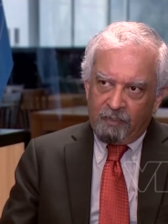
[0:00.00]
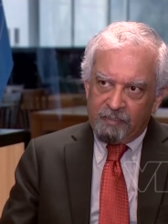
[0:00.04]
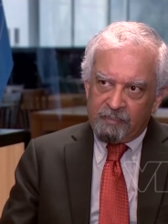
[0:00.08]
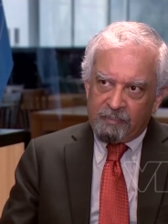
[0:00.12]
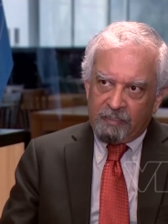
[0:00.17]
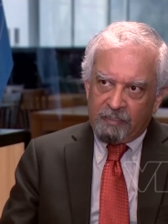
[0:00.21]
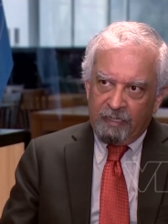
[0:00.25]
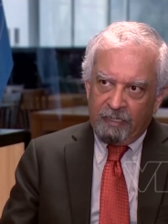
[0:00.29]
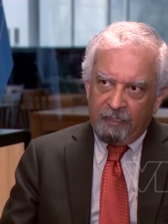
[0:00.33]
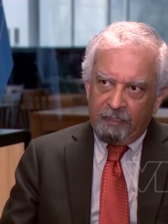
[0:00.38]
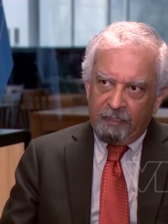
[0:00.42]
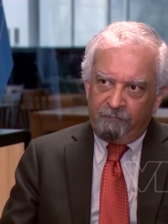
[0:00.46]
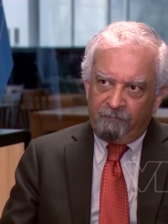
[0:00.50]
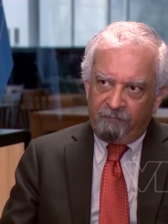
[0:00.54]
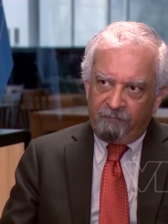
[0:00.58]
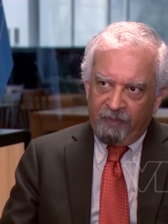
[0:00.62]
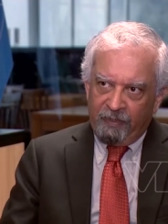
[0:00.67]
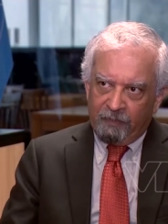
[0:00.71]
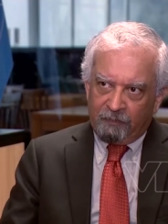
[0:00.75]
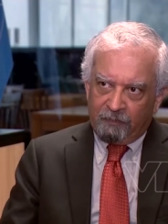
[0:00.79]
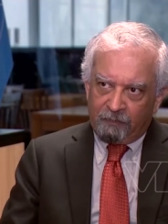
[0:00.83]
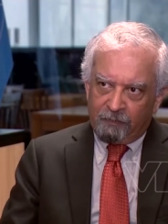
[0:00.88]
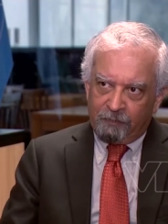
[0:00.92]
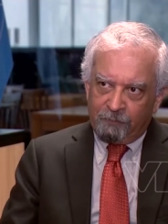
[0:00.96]
There's clearly
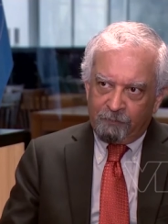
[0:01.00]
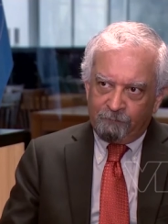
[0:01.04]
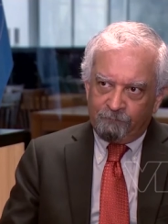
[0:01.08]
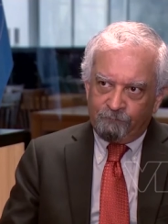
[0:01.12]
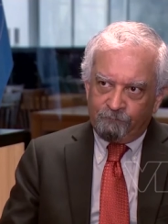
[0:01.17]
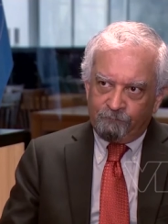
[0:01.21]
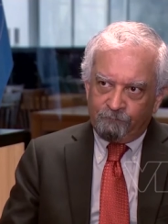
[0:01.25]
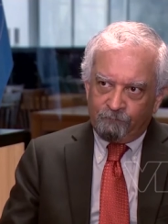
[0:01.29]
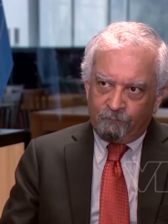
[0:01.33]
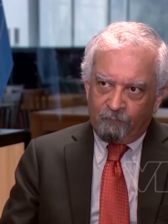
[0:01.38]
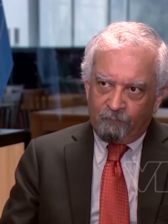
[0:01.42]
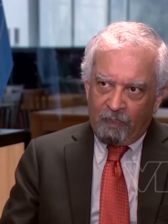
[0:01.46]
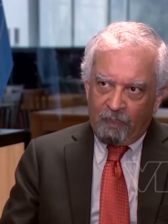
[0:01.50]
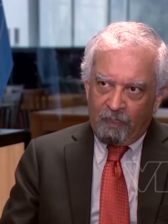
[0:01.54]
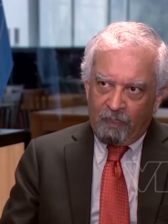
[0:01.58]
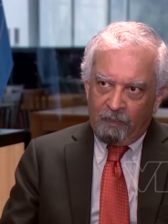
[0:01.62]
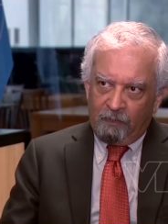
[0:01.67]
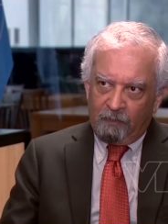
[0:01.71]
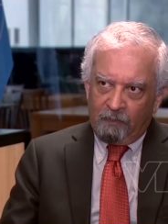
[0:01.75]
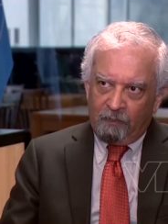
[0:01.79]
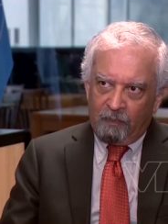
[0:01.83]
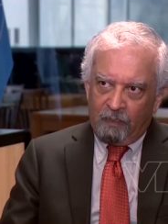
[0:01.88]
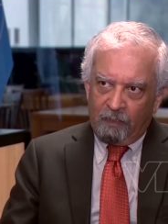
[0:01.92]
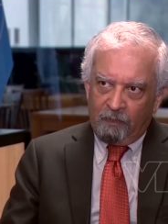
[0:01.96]
faith
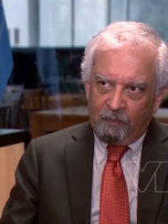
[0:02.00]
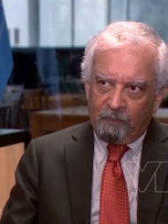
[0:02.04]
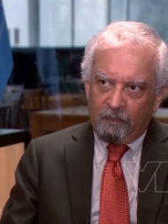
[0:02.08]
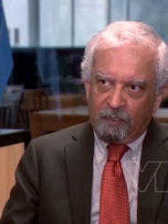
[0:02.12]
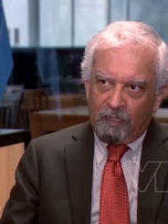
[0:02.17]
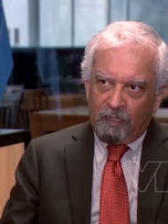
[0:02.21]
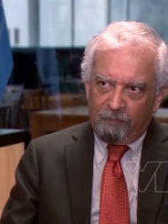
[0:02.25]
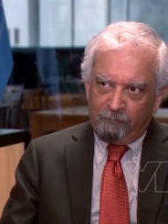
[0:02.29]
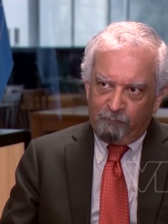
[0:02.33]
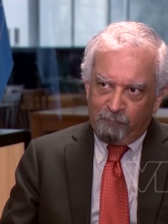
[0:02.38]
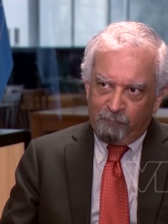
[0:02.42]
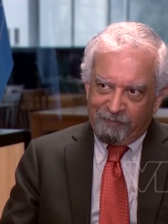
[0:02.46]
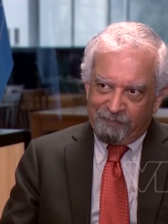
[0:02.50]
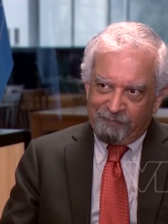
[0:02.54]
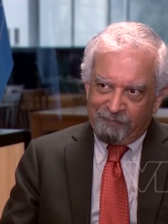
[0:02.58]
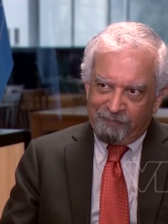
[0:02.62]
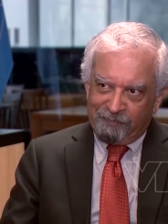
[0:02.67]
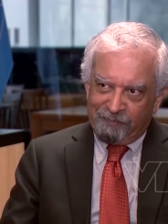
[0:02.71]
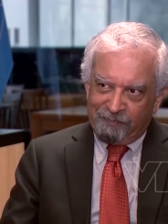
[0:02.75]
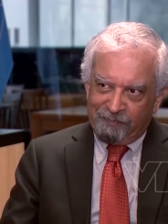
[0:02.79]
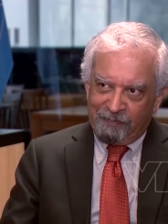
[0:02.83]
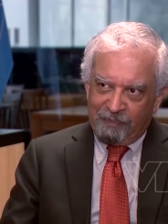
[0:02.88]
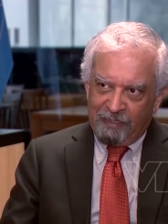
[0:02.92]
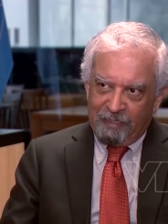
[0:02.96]
in the government
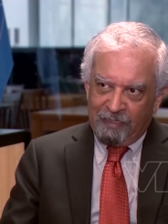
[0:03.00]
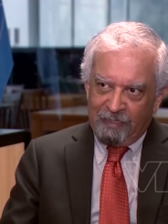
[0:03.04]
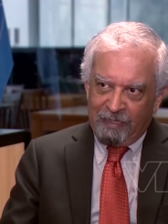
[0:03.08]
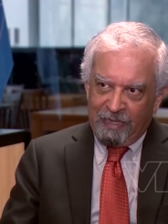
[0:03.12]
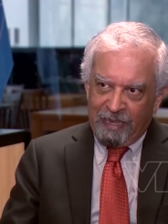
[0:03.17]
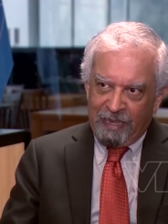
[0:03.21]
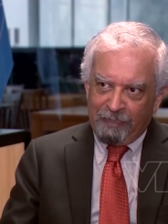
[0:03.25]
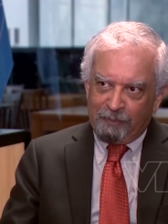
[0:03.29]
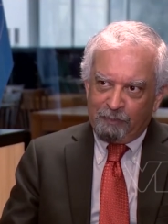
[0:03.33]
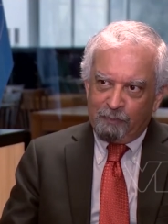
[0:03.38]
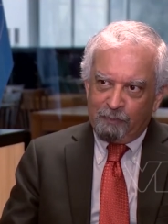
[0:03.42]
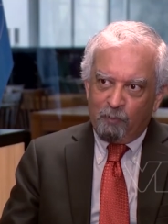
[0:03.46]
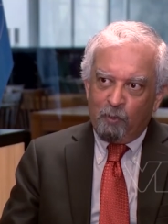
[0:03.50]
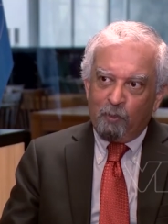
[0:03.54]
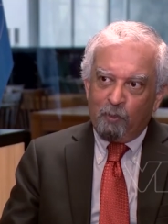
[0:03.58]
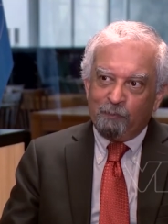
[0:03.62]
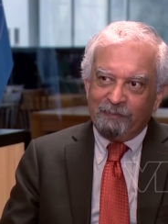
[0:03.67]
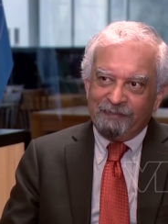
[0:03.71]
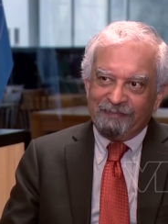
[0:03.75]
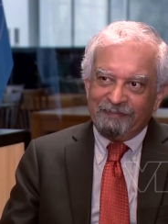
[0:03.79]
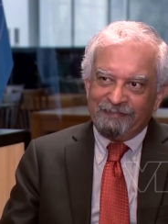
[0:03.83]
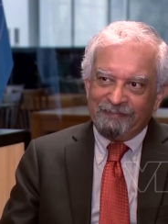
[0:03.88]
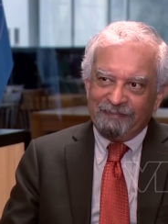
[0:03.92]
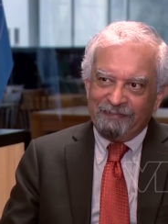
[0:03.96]
at the
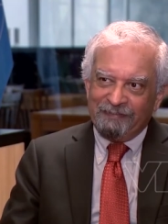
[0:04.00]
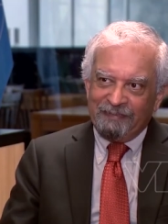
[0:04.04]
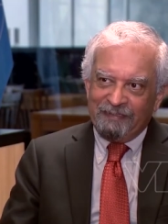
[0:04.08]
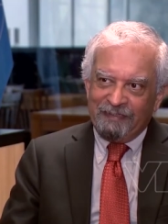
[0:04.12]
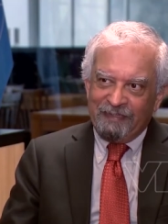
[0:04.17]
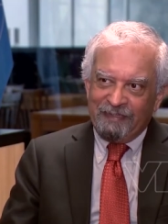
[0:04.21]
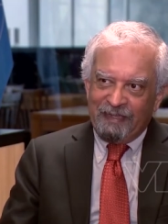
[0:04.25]
moment.